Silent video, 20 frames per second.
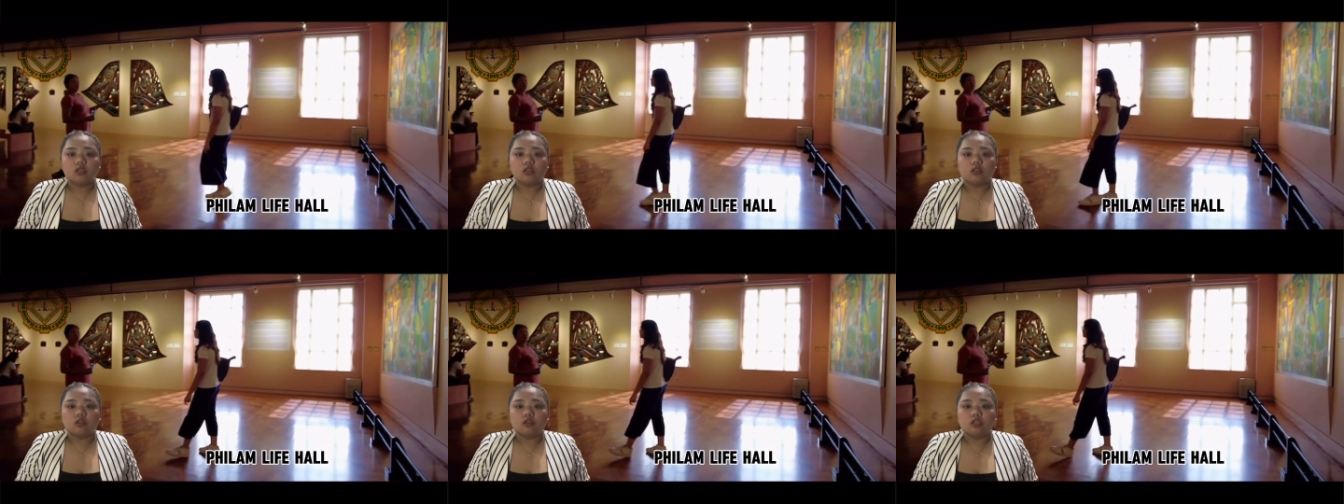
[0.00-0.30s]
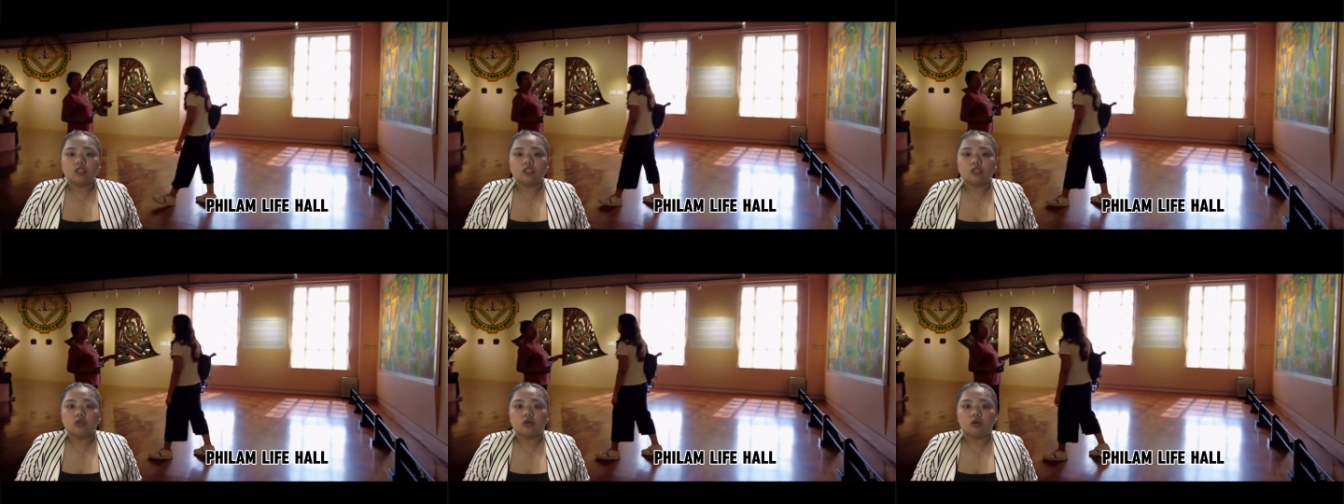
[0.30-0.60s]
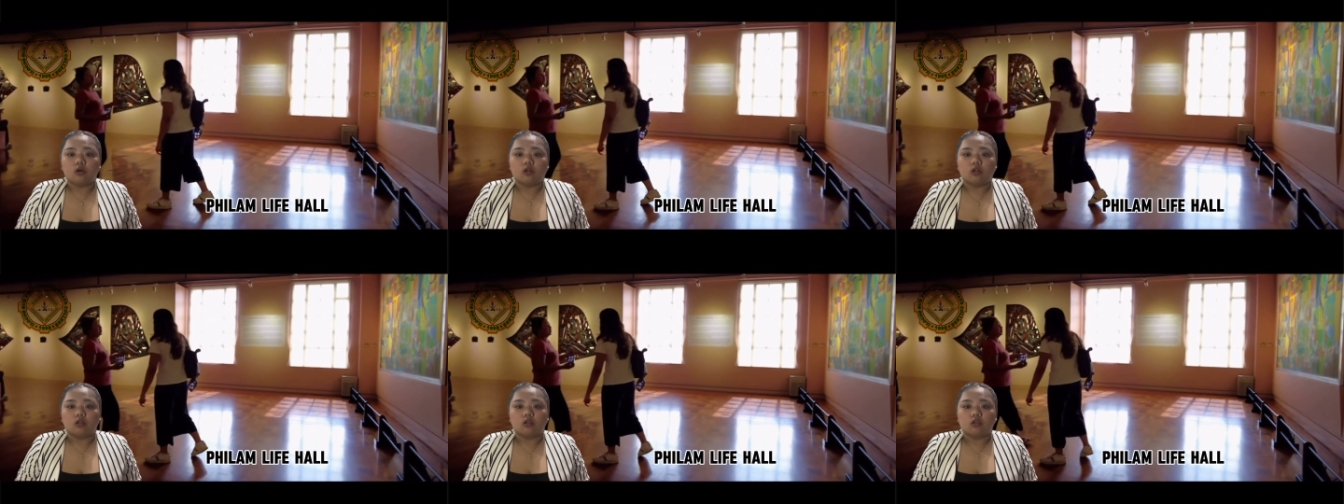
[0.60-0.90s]
This
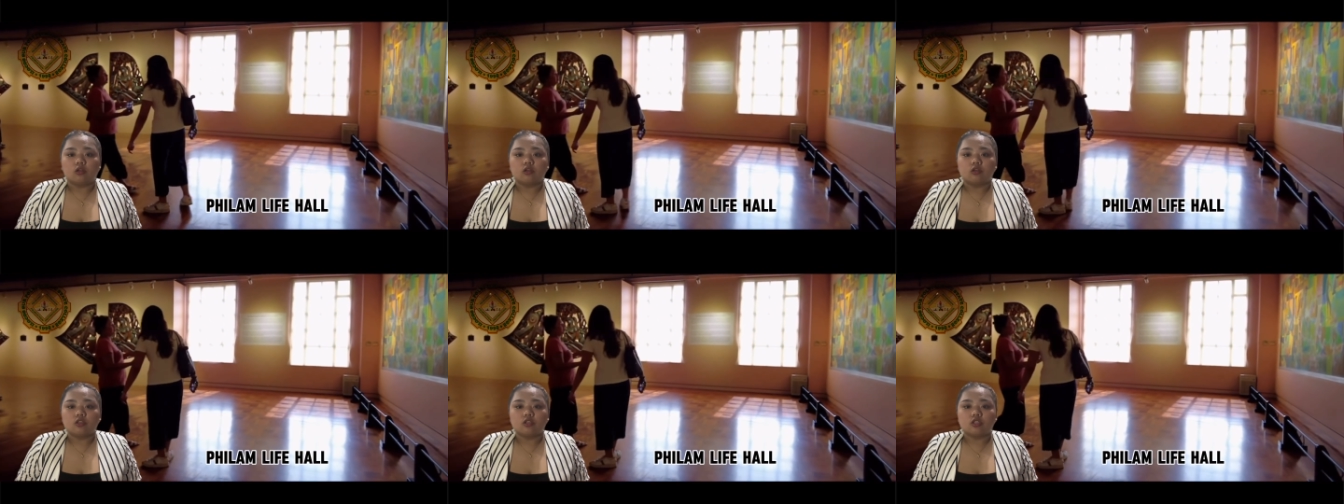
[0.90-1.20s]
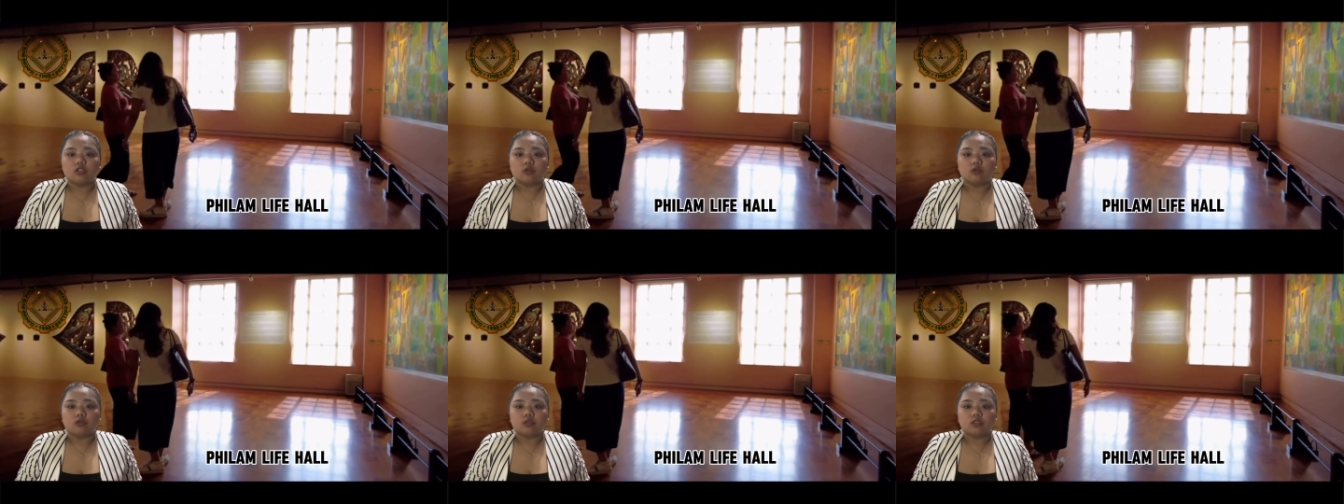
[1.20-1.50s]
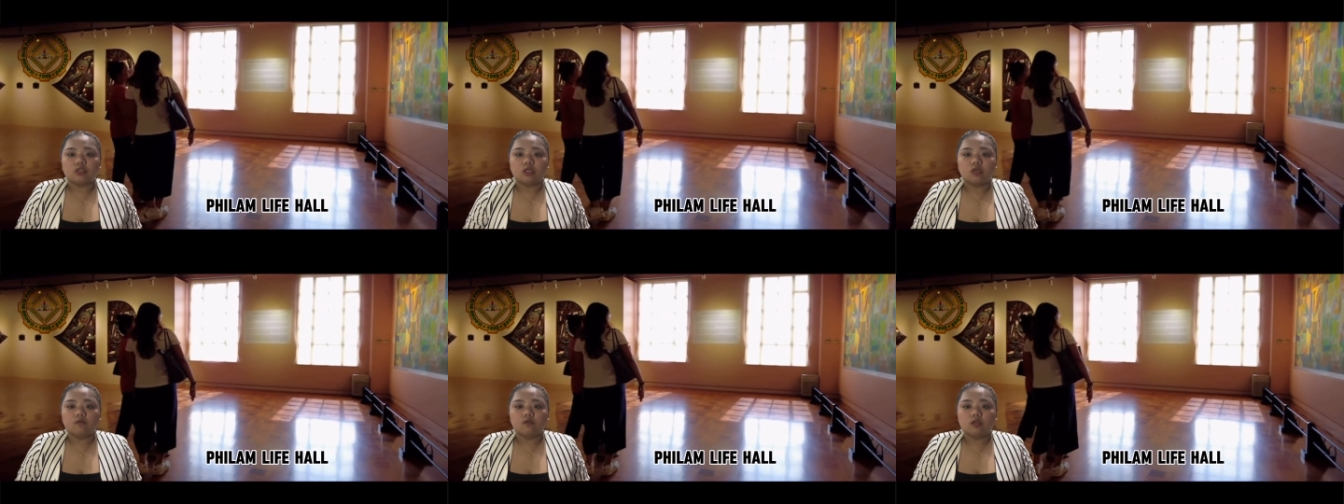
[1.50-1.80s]
hall shows
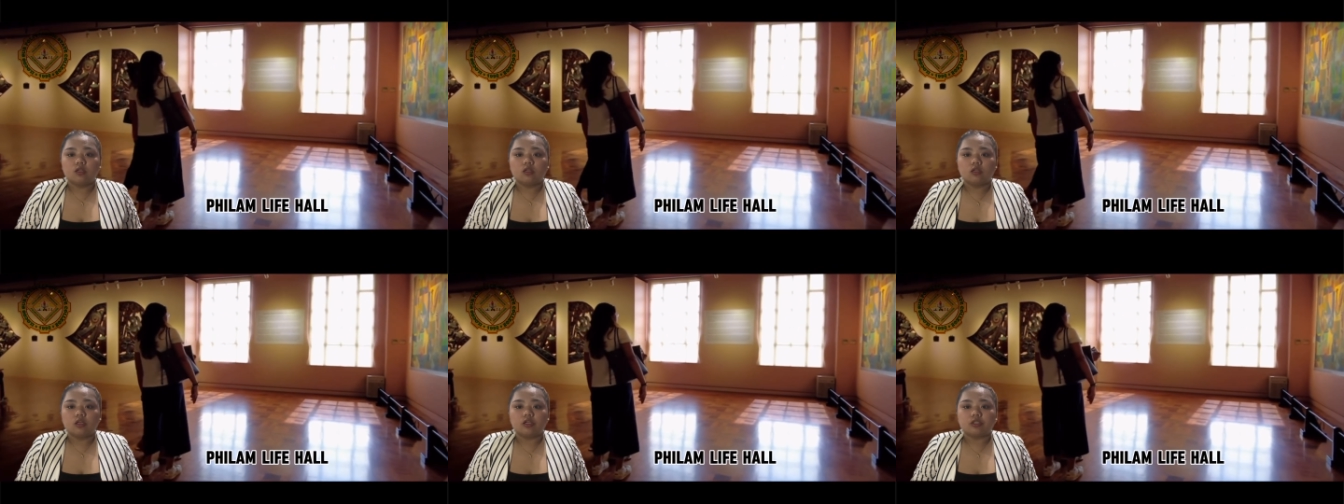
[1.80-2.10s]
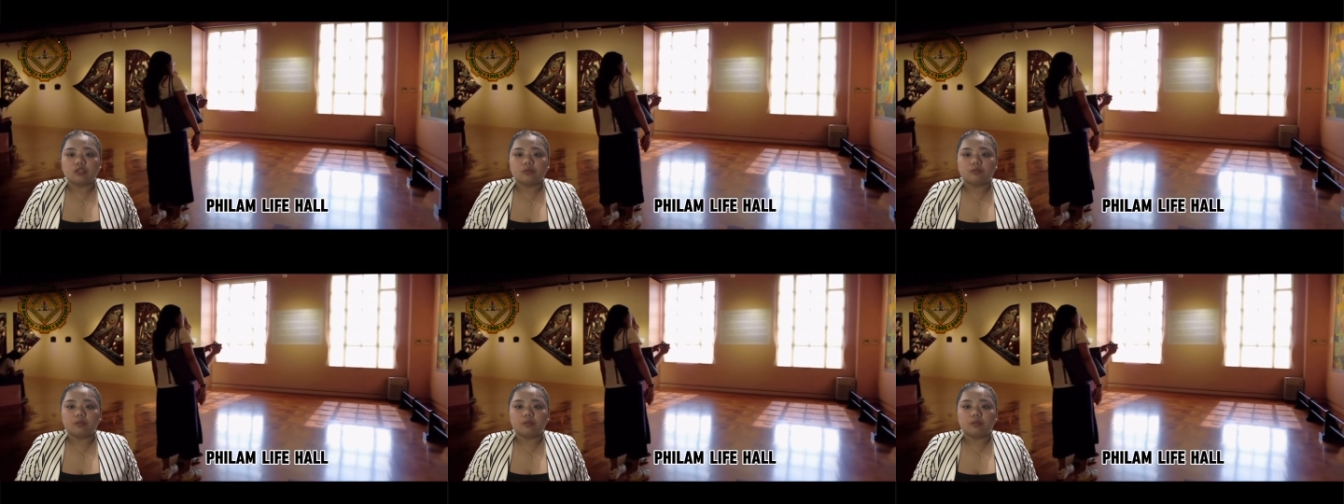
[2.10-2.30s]
7 large